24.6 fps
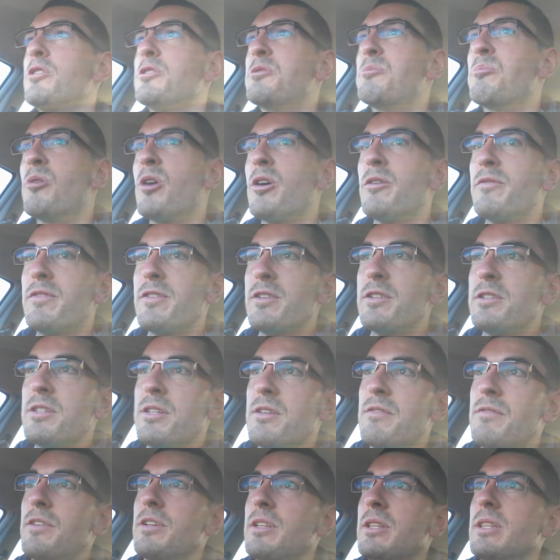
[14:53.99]
those
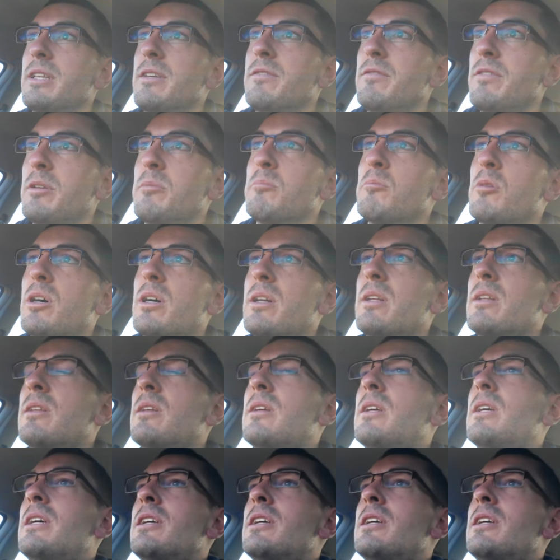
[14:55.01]
profits if you're living my